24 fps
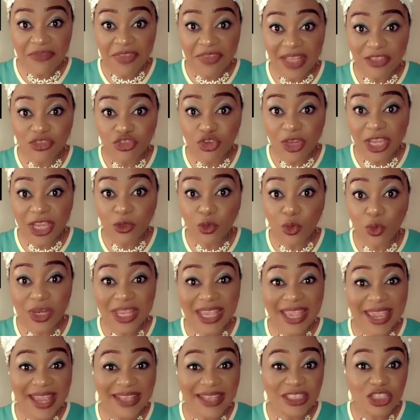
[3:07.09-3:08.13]
that you can only
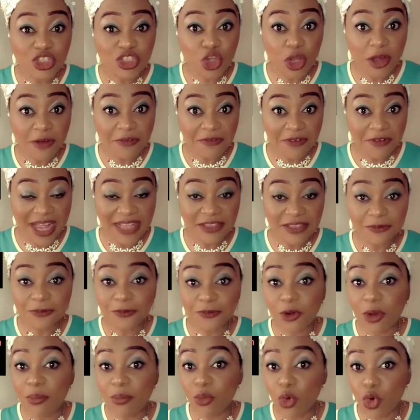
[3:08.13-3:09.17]
get your fat
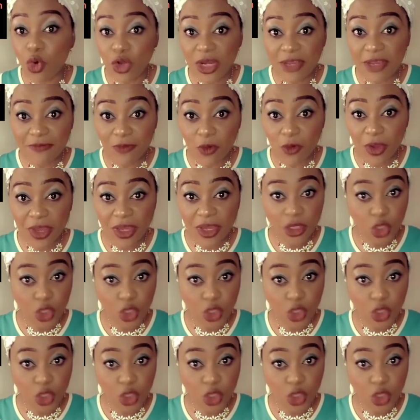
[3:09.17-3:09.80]
from olive oil.